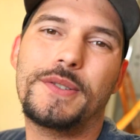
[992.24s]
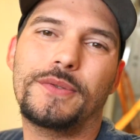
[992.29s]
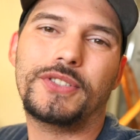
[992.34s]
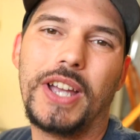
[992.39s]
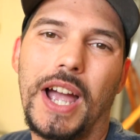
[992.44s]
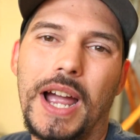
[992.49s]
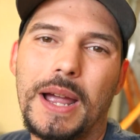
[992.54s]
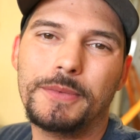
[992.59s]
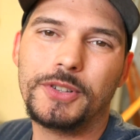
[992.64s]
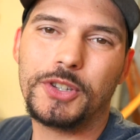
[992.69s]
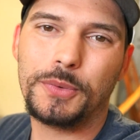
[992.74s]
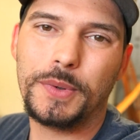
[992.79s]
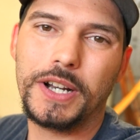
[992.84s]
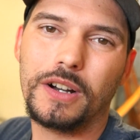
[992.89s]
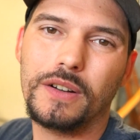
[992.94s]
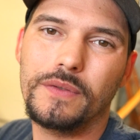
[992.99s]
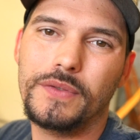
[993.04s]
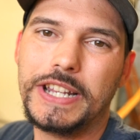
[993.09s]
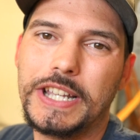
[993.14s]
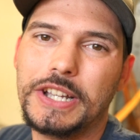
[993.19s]
of time between
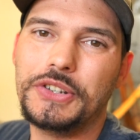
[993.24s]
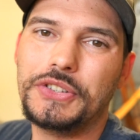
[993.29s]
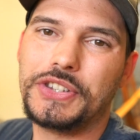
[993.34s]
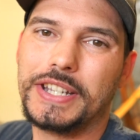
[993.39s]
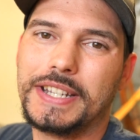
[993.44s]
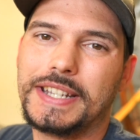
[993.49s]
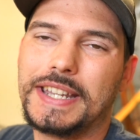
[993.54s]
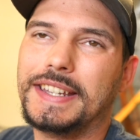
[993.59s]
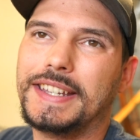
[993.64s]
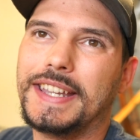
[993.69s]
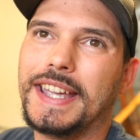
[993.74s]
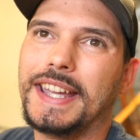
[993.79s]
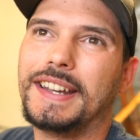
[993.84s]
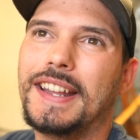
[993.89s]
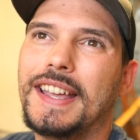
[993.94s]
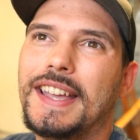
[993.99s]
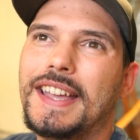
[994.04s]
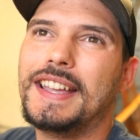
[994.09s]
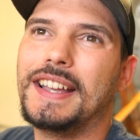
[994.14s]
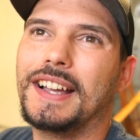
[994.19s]
our videos, it can get
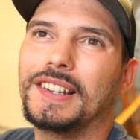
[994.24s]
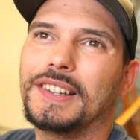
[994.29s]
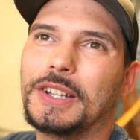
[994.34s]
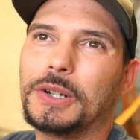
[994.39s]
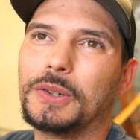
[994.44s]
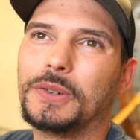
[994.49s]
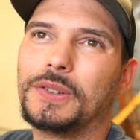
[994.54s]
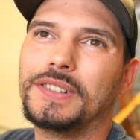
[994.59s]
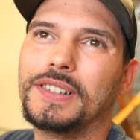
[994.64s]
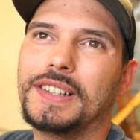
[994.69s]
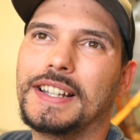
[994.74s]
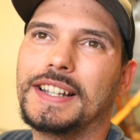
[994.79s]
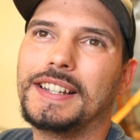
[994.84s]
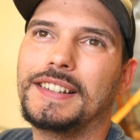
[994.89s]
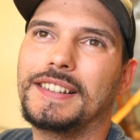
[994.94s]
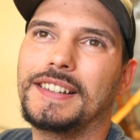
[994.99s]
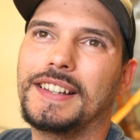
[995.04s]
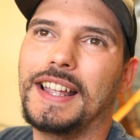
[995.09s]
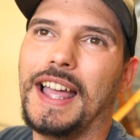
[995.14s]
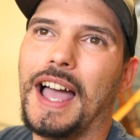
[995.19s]
a little
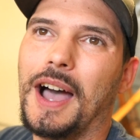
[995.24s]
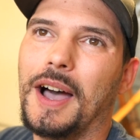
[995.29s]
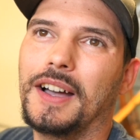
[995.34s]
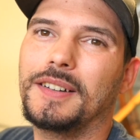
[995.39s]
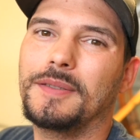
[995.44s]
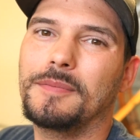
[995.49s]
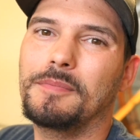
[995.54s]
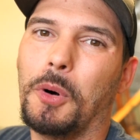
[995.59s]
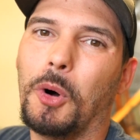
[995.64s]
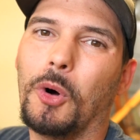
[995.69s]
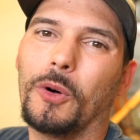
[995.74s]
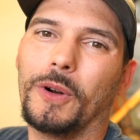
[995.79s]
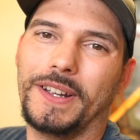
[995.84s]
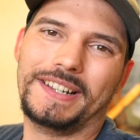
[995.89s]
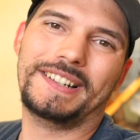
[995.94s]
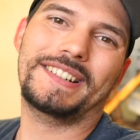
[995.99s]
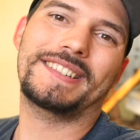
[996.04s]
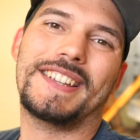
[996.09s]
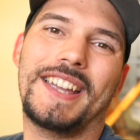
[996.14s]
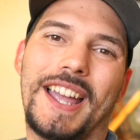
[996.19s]

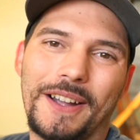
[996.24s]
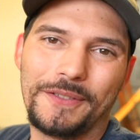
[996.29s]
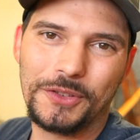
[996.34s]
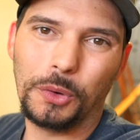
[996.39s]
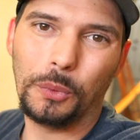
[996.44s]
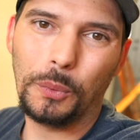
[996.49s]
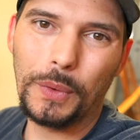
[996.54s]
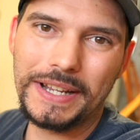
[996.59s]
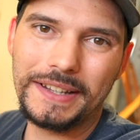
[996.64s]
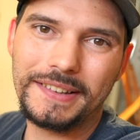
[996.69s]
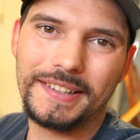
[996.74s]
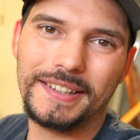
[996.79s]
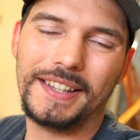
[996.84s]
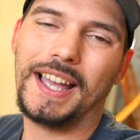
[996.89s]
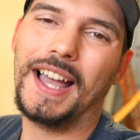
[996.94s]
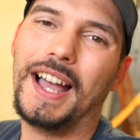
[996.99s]
boring to have to wait.